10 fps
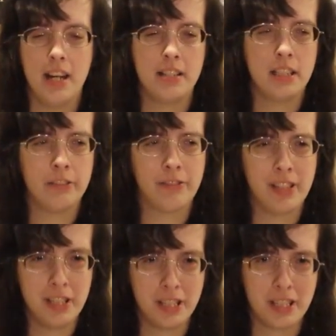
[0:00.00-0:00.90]
I just
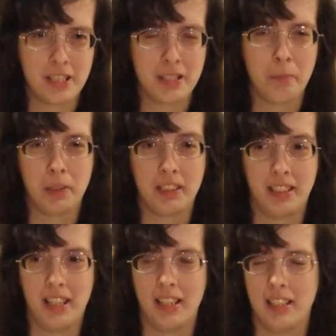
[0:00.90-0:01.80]
finished the book
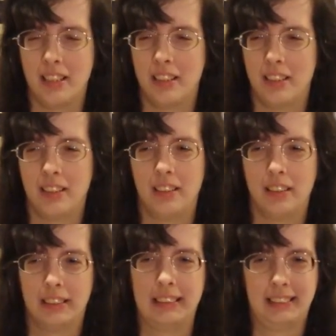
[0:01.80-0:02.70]
today.
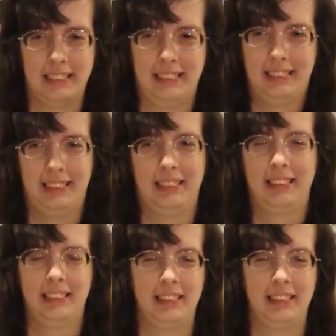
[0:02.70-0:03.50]
Hmm.